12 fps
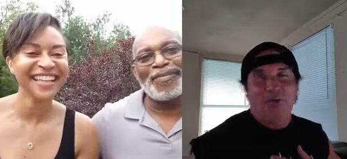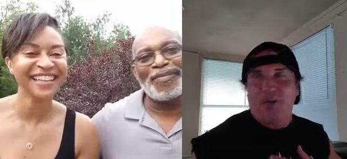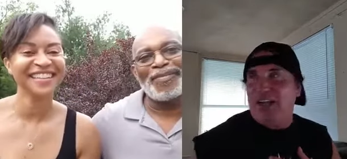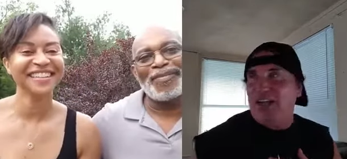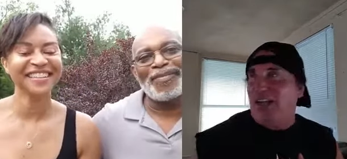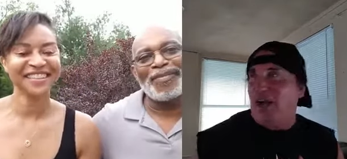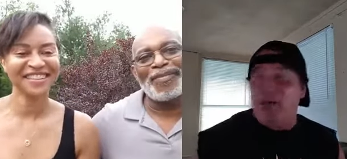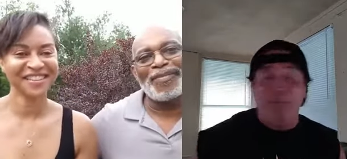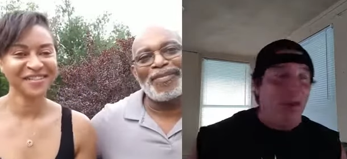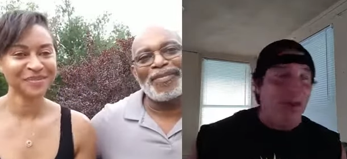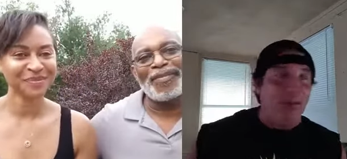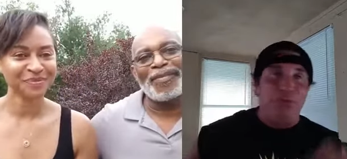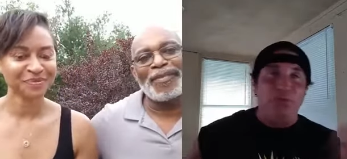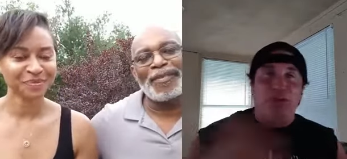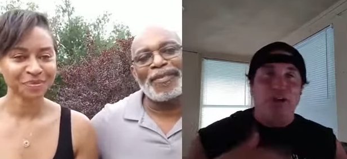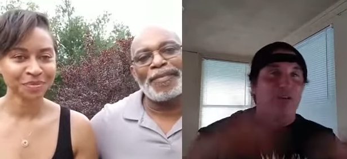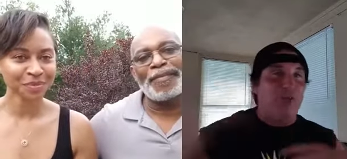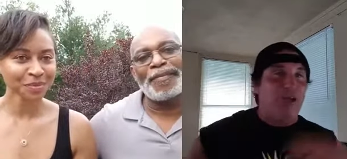Speaker 1: but I but I've been
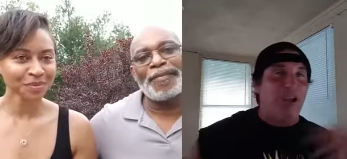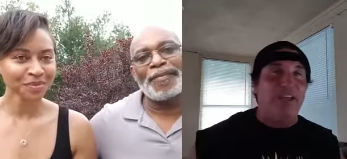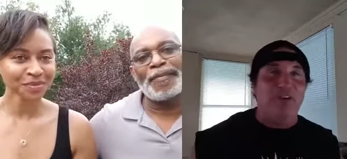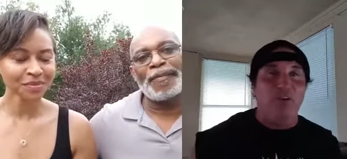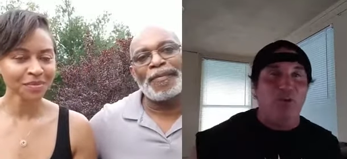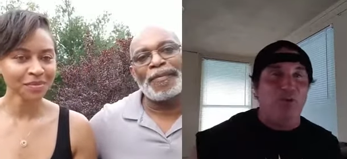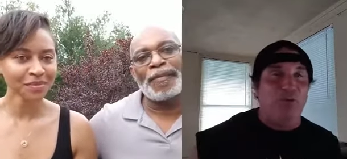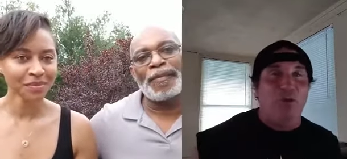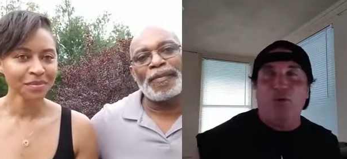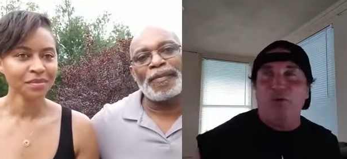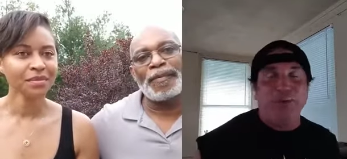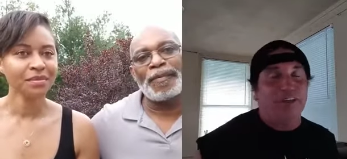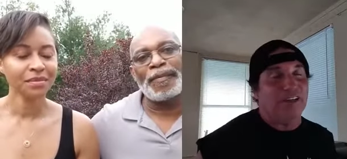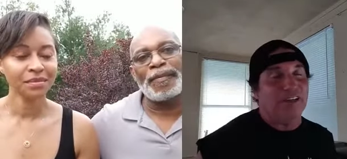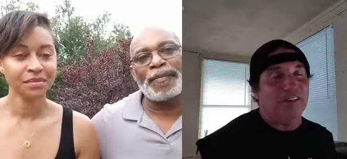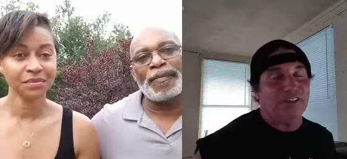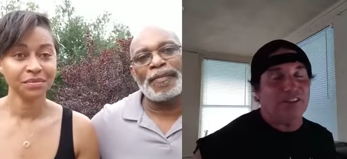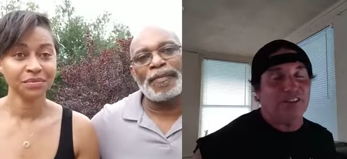running ragged all all
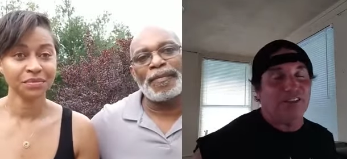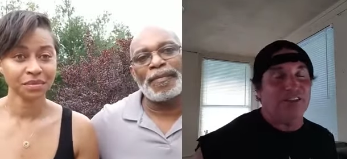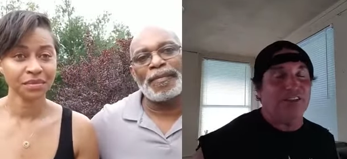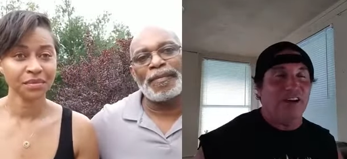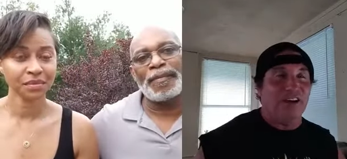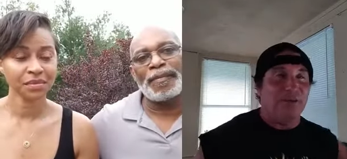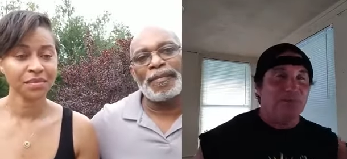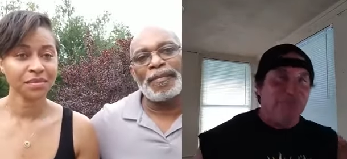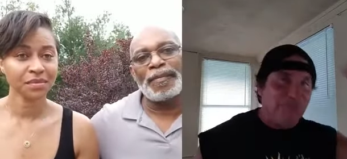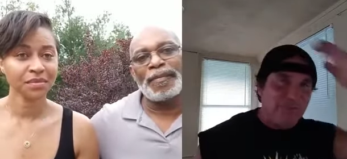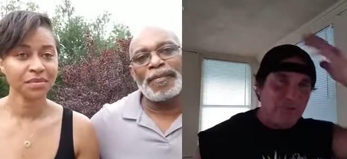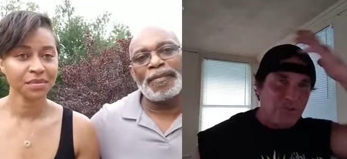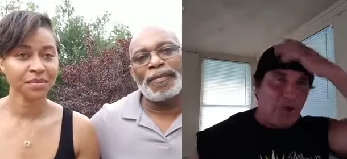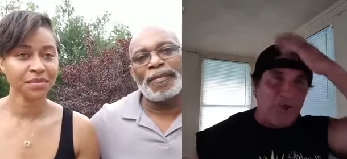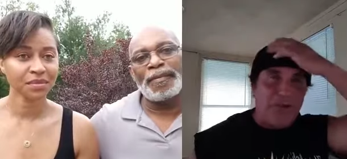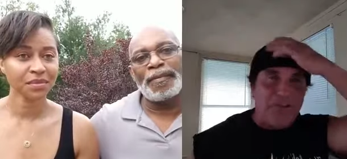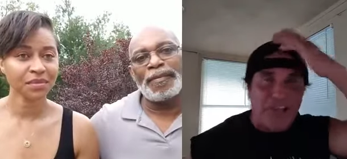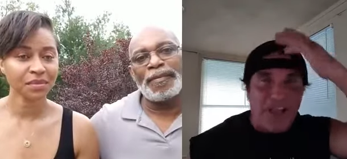weekend. So um, sorry
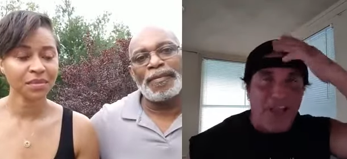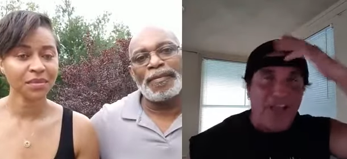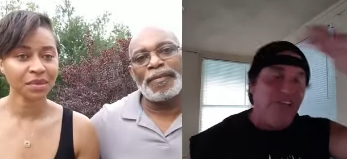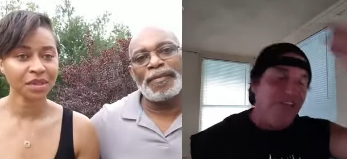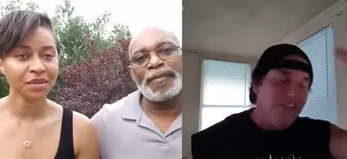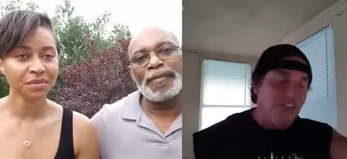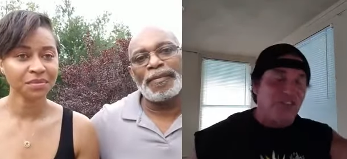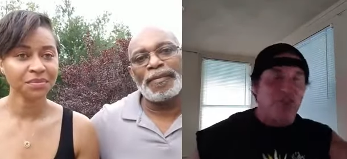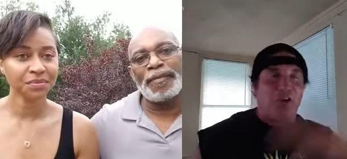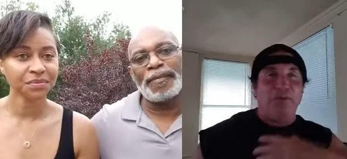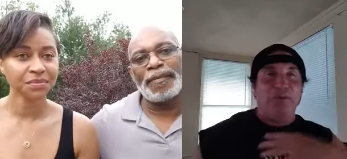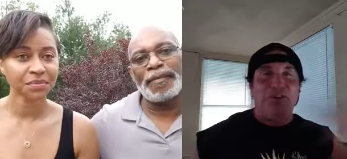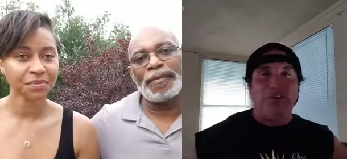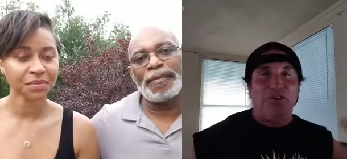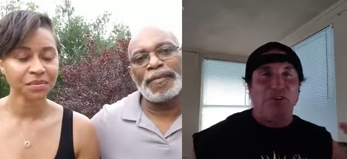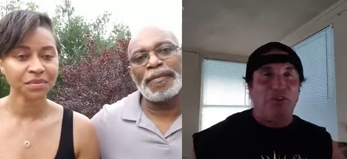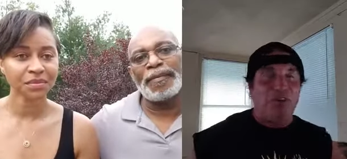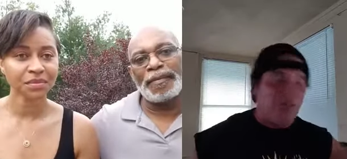about the hat. Sorry about the
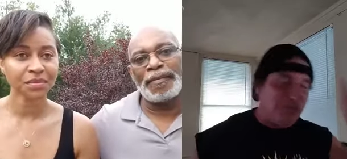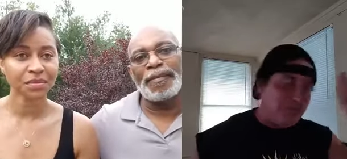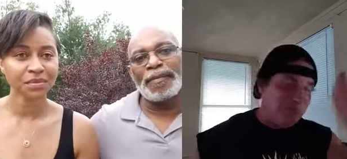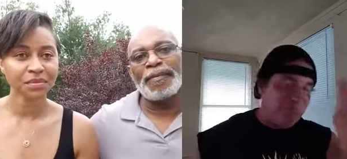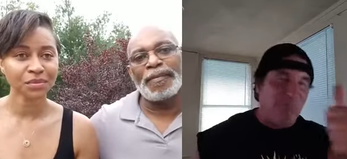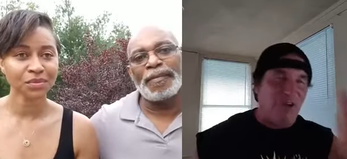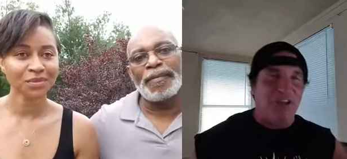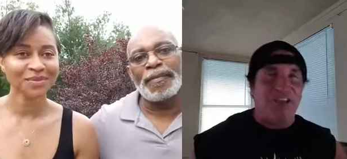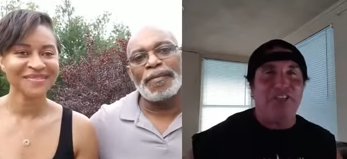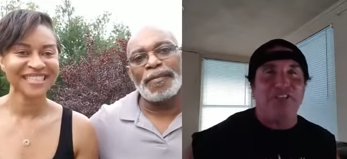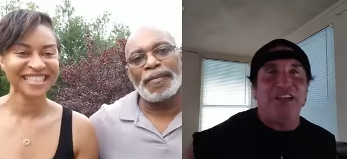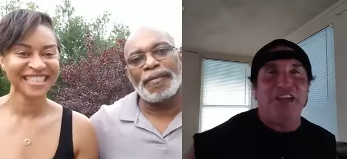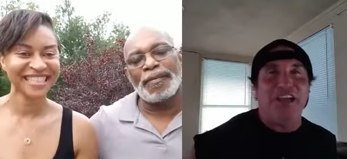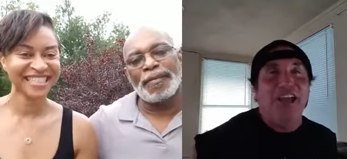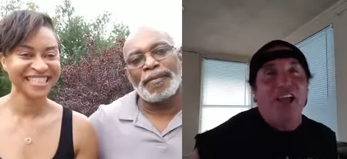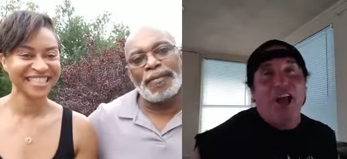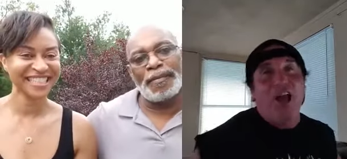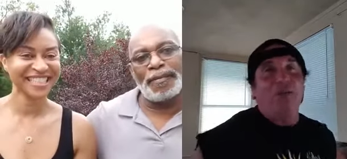clothes. I'll get you that.
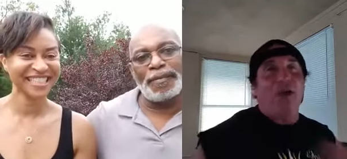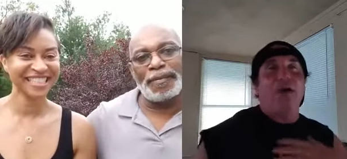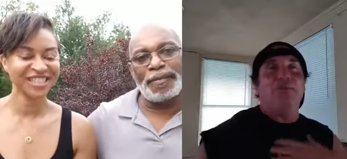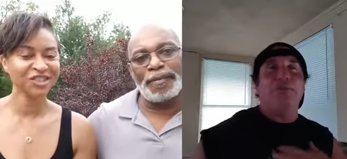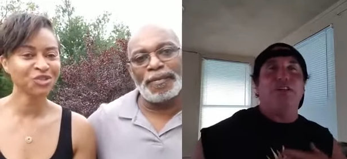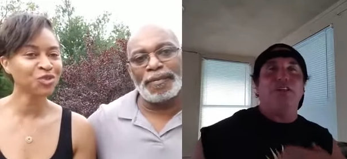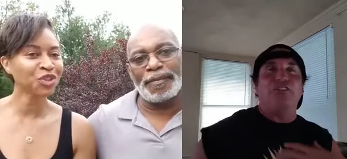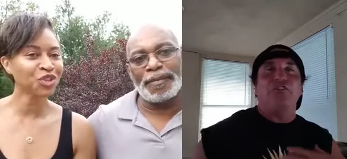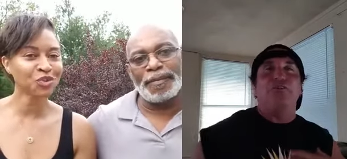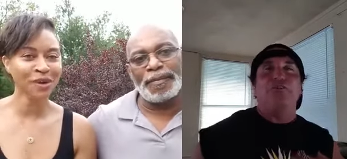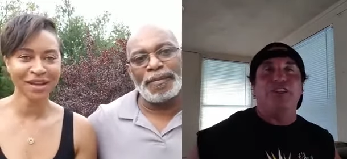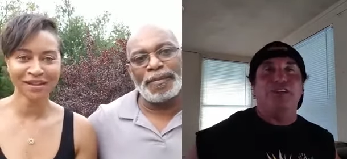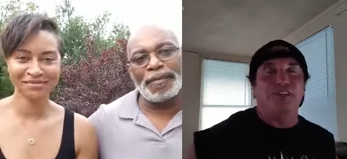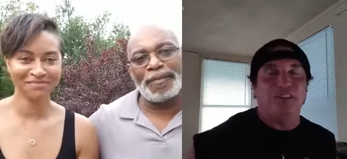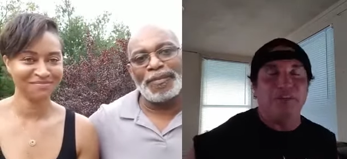I'll I'll be you in a suit. Great.